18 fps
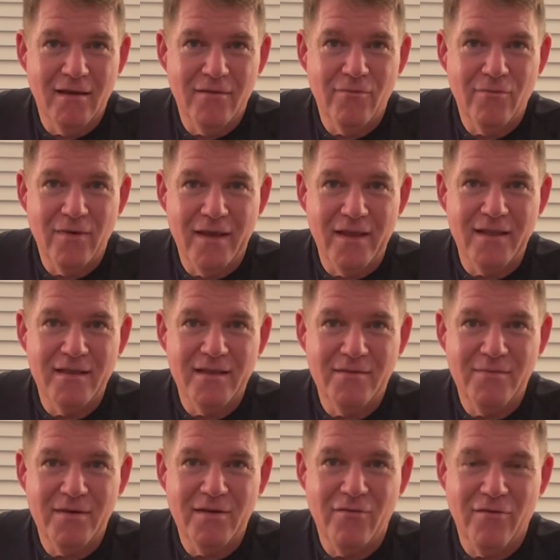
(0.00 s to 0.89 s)
waiting to
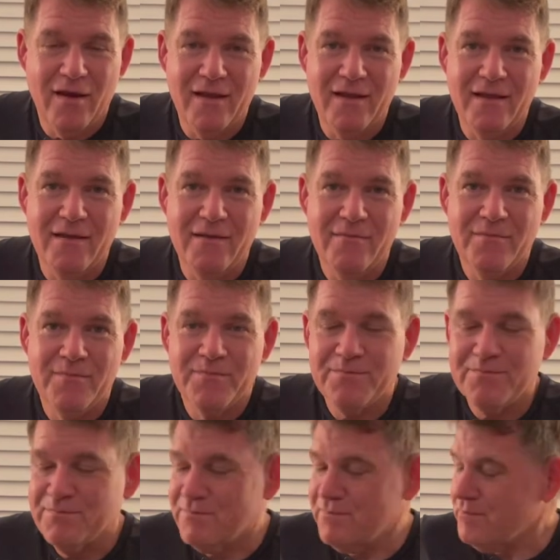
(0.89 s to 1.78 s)
be graded.
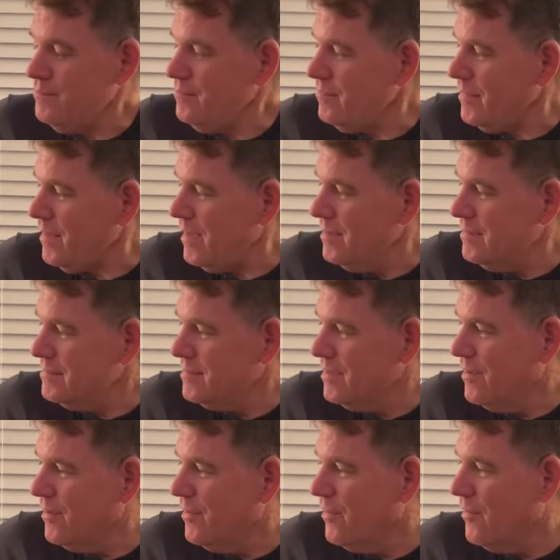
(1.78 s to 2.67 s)

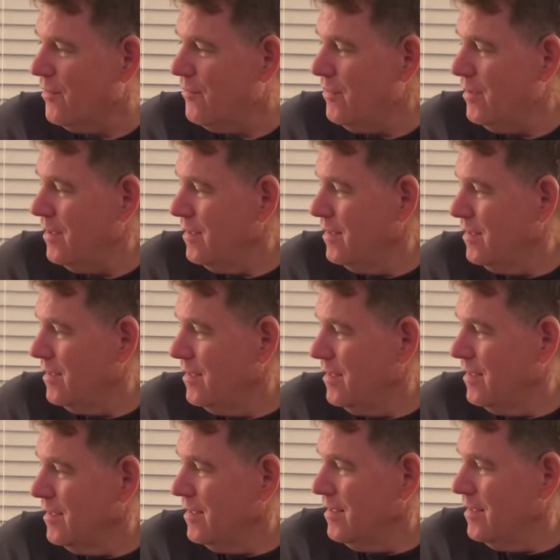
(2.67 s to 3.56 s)
So
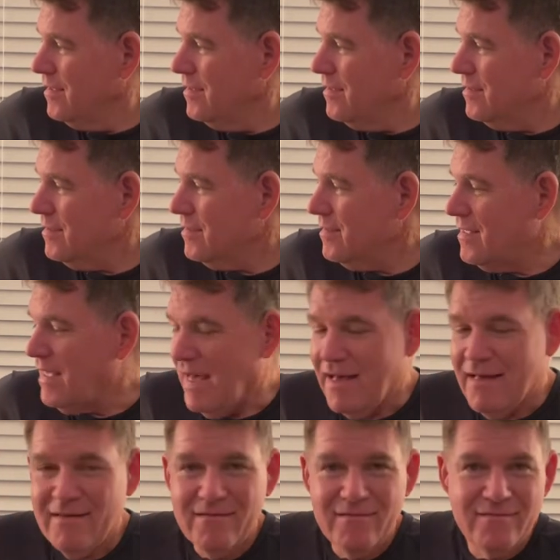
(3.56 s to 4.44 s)
yeah,
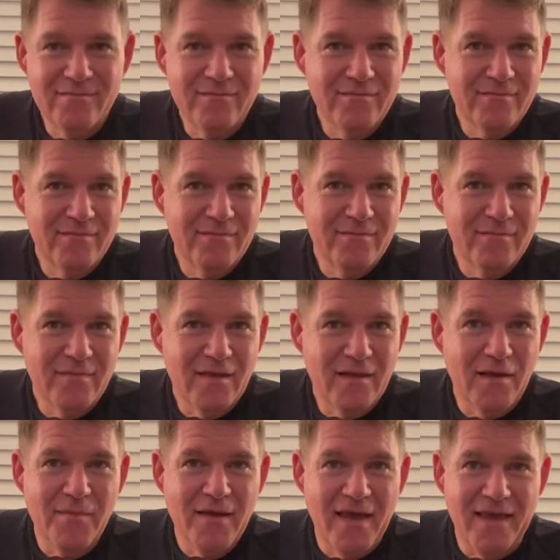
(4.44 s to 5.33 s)

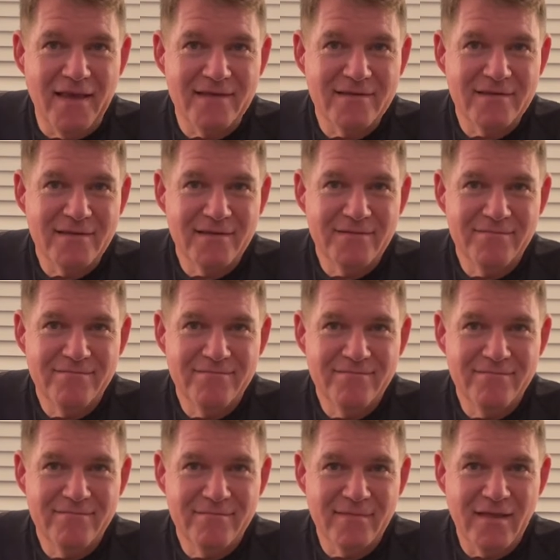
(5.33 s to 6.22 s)
amazed.
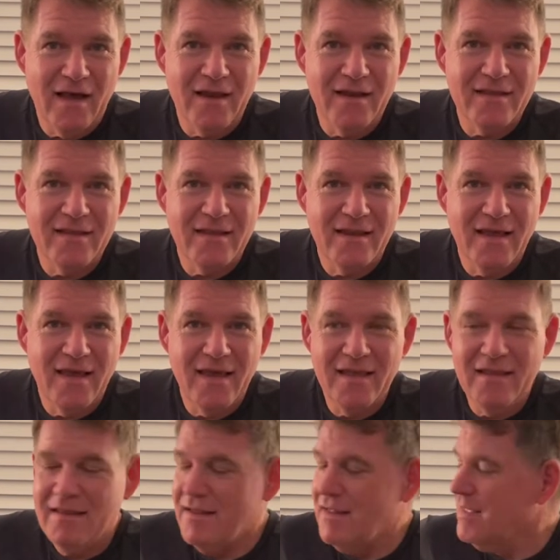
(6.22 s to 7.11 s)
Got it
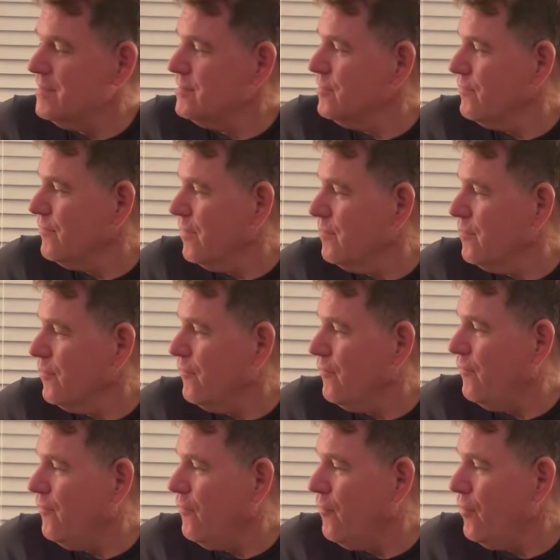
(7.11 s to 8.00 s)
today. Today's November
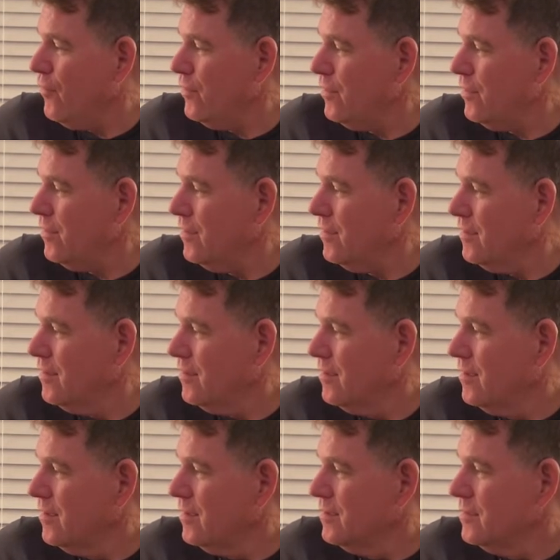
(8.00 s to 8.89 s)
4th.
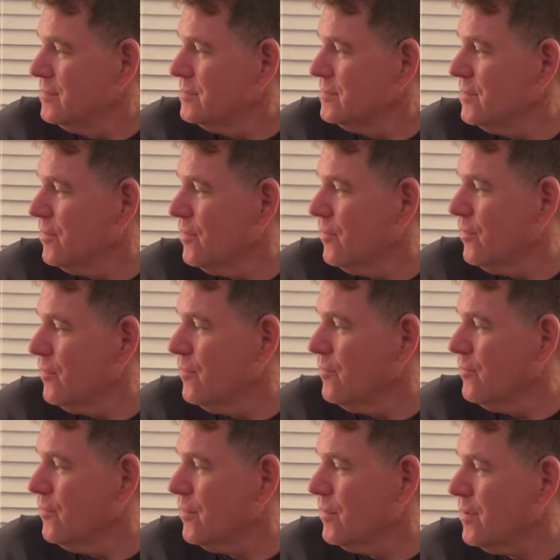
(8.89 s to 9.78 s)

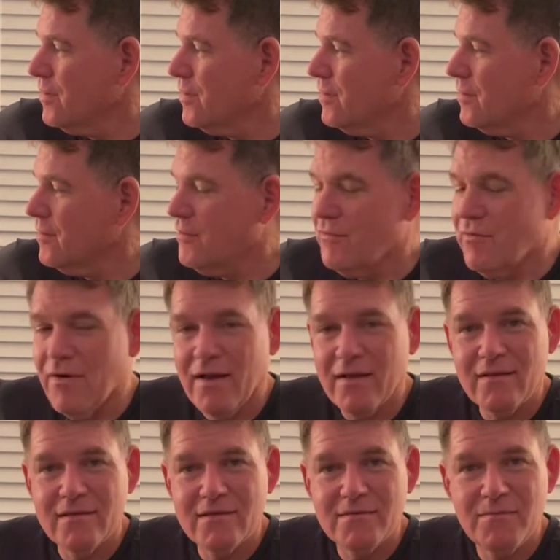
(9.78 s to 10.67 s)
So we're gonna
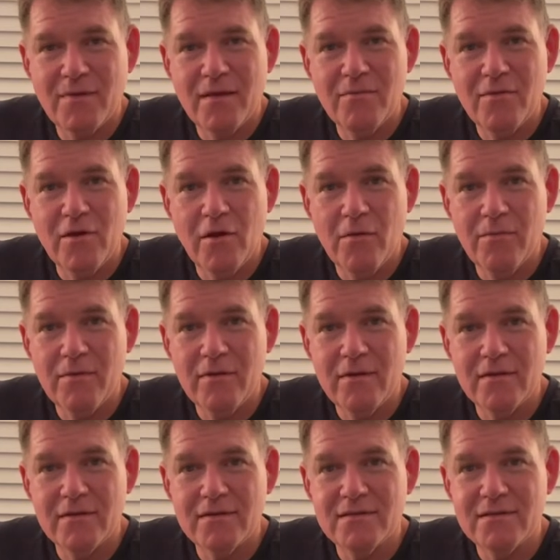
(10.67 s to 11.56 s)
crack this baby open
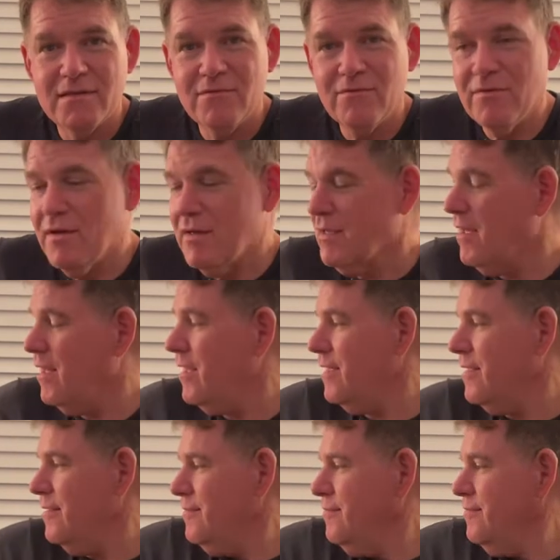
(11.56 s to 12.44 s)
and see what I got.